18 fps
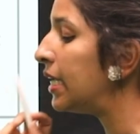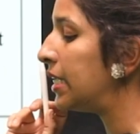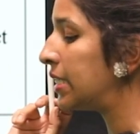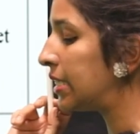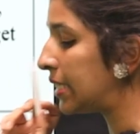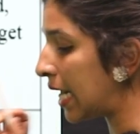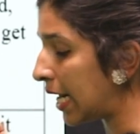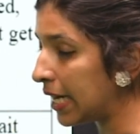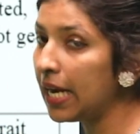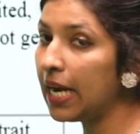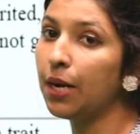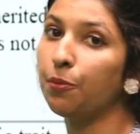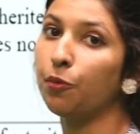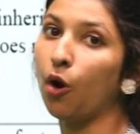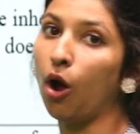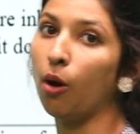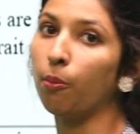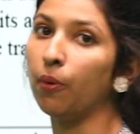Study it
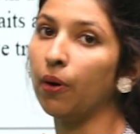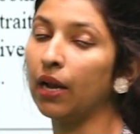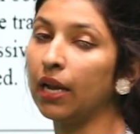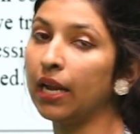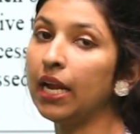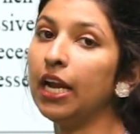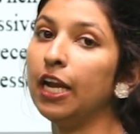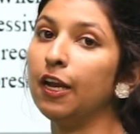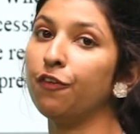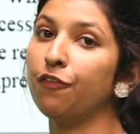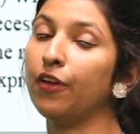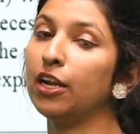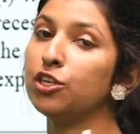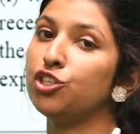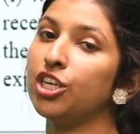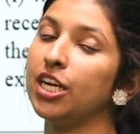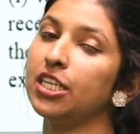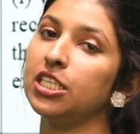properly,
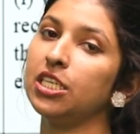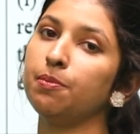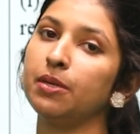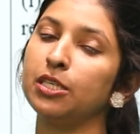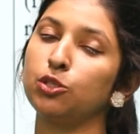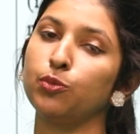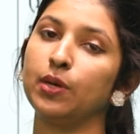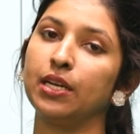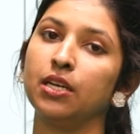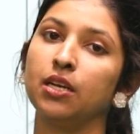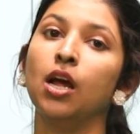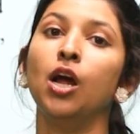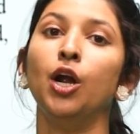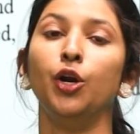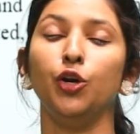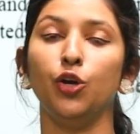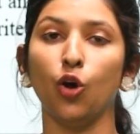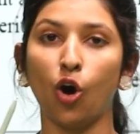differentiating between
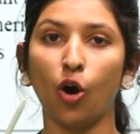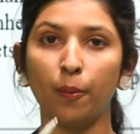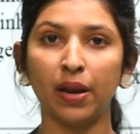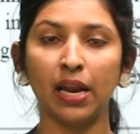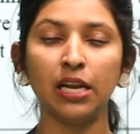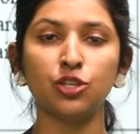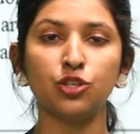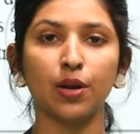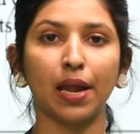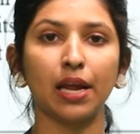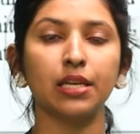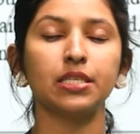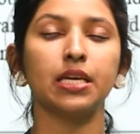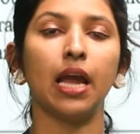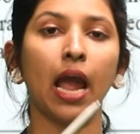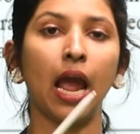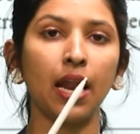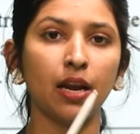dominant trait
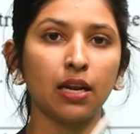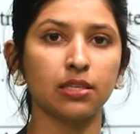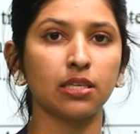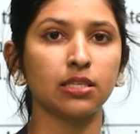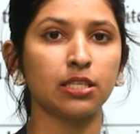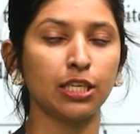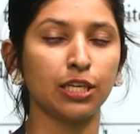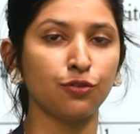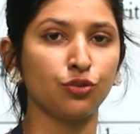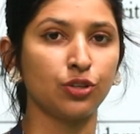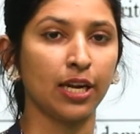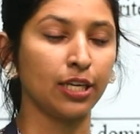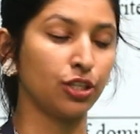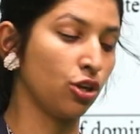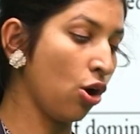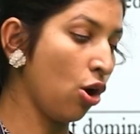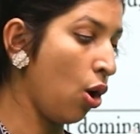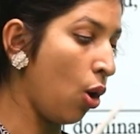and recessive trait,